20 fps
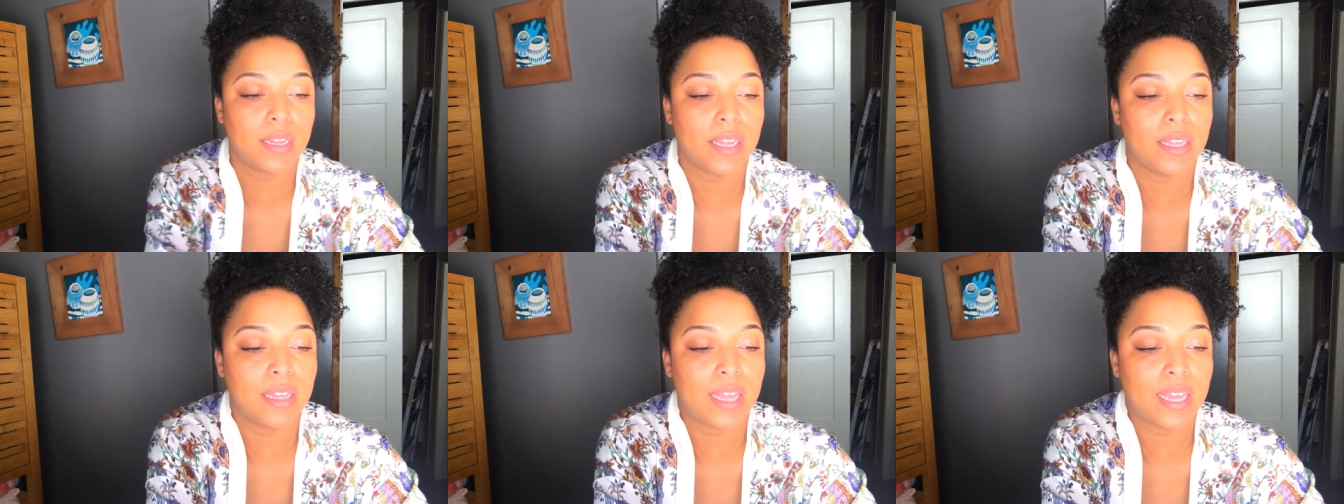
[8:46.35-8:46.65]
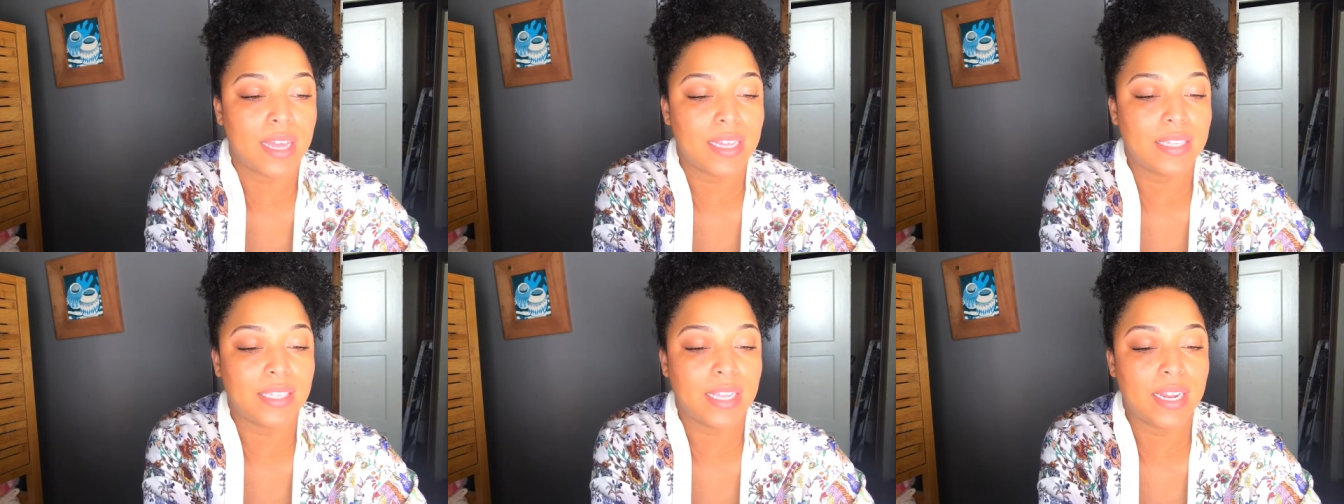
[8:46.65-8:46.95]
And
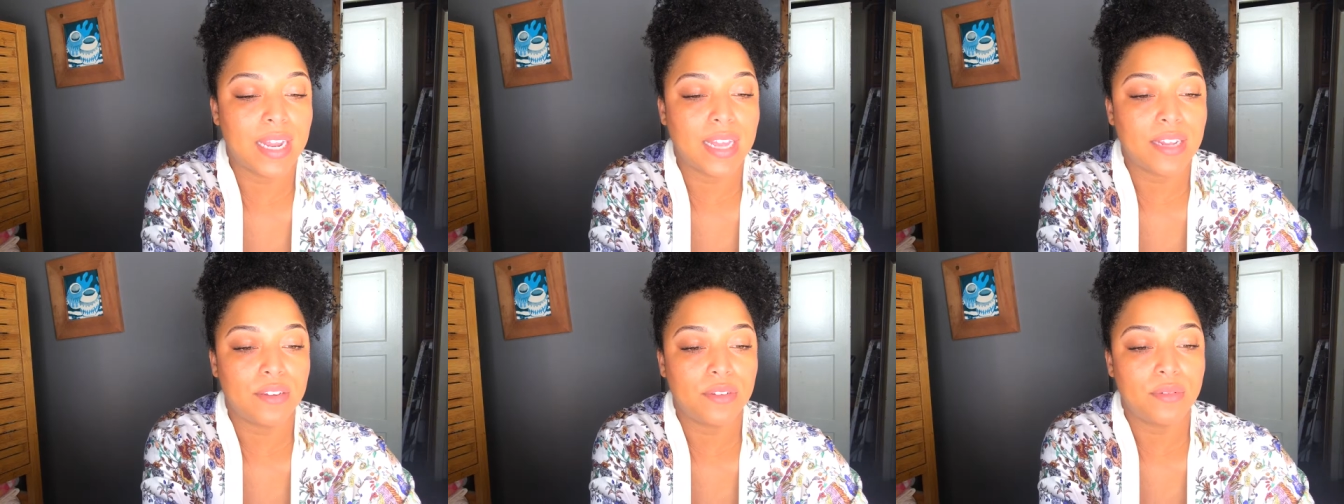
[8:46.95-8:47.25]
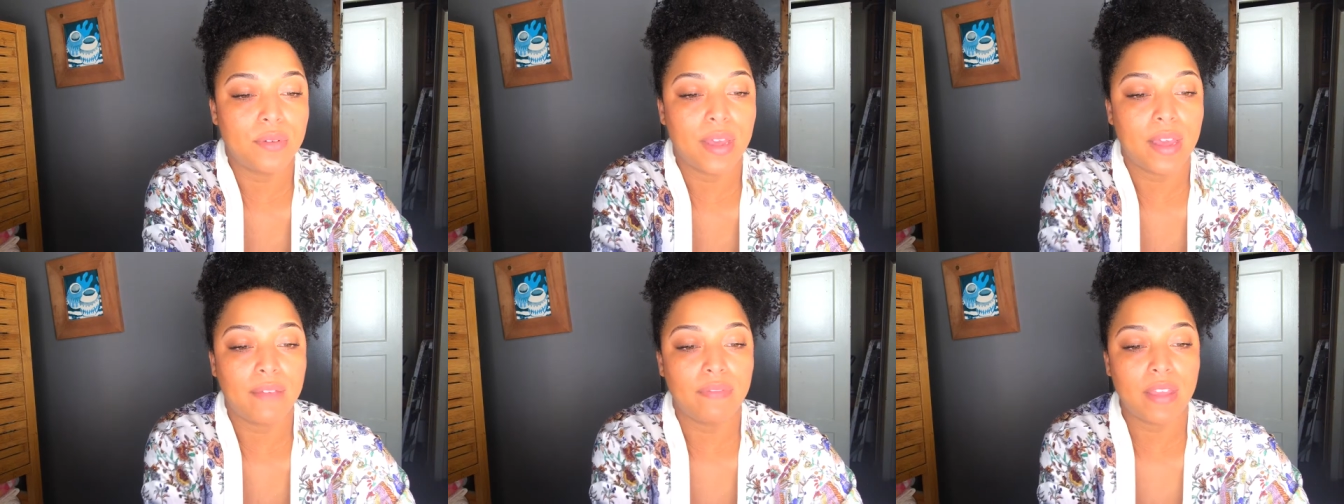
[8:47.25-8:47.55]
like I said, I do
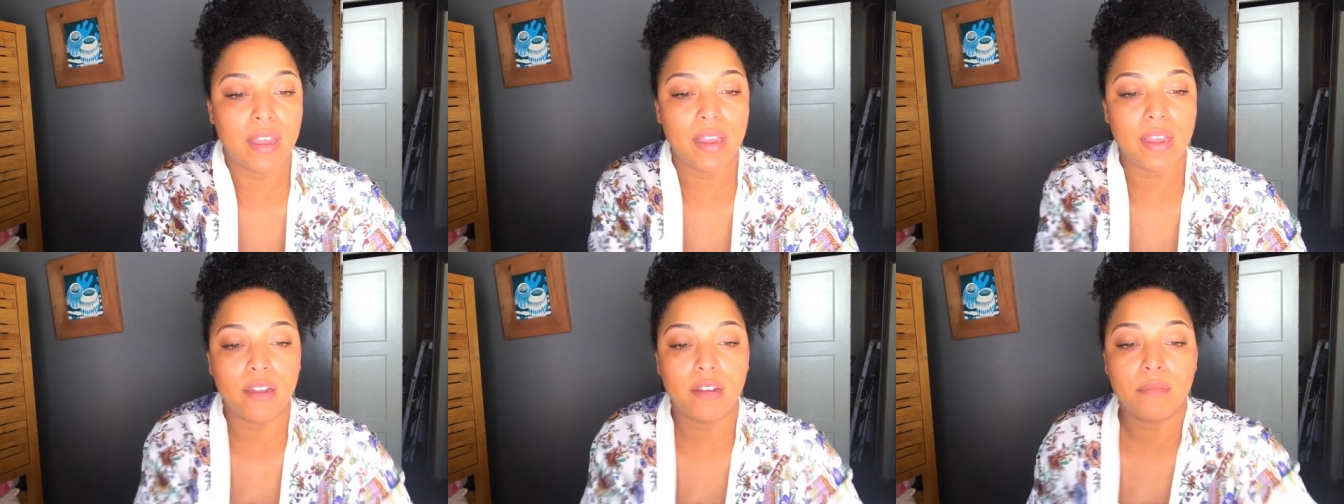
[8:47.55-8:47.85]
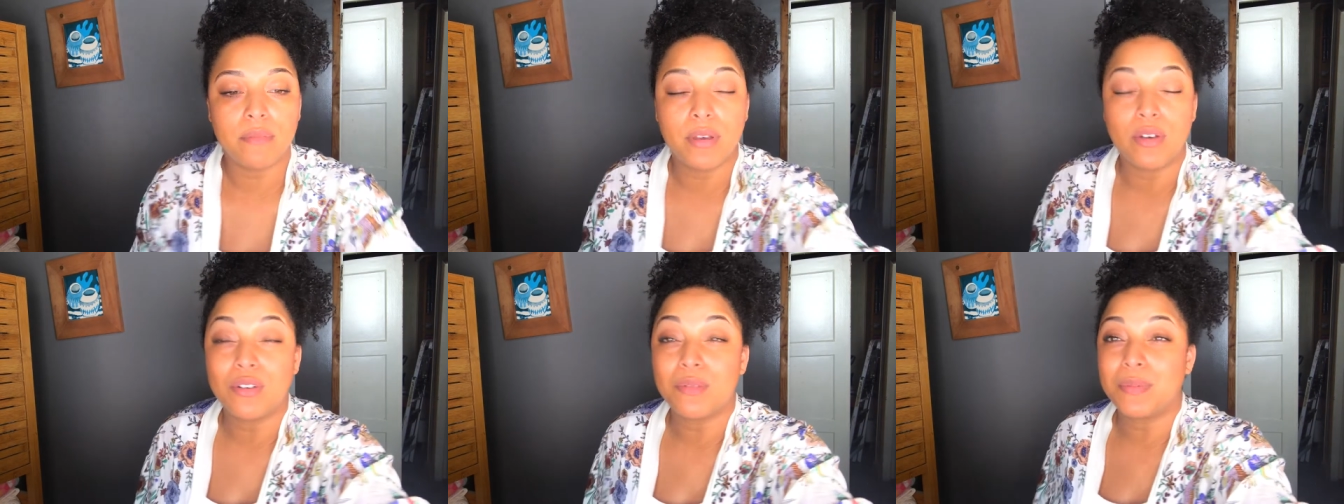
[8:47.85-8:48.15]
have that hair
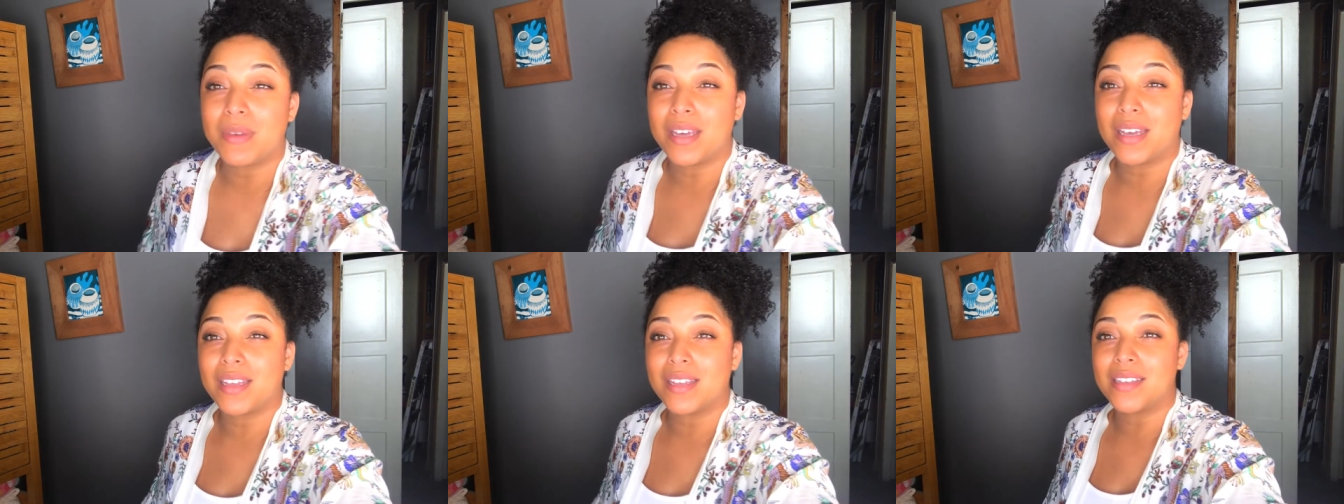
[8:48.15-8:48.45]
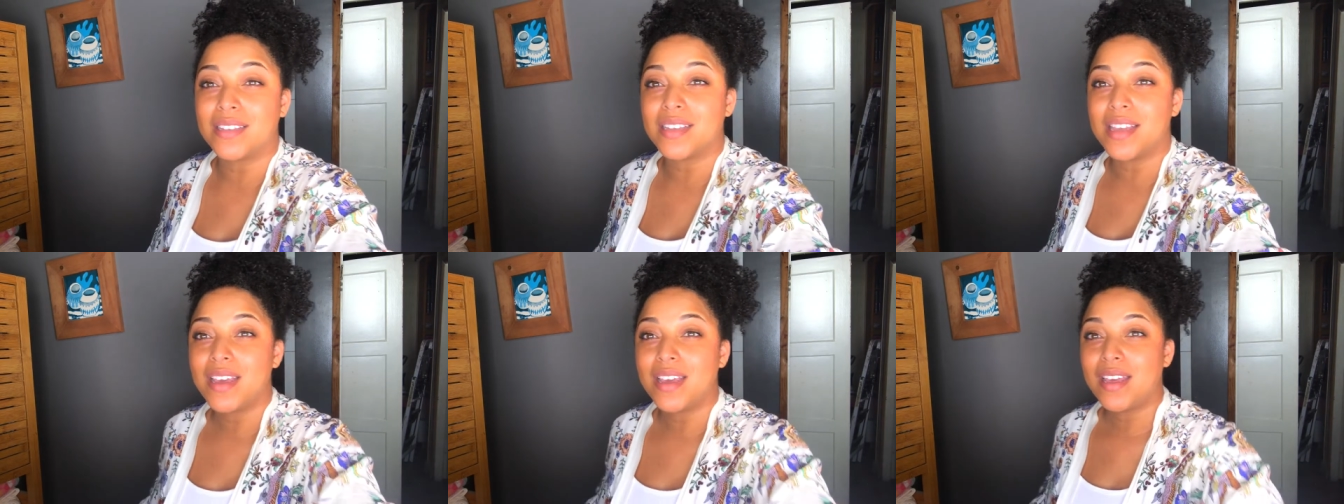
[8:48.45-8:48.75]
milk
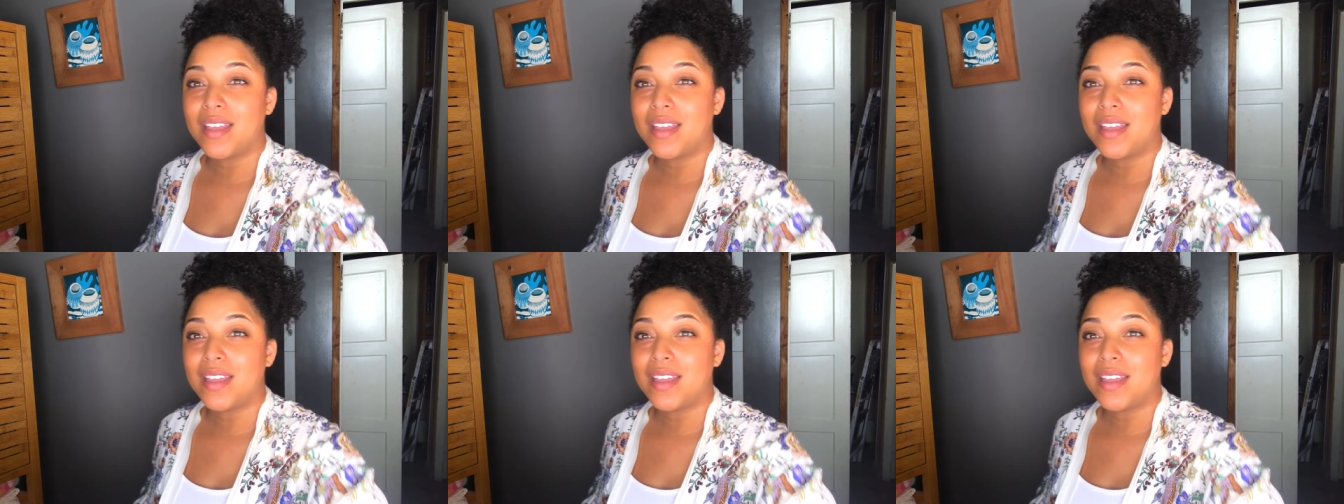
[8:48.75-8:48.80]
because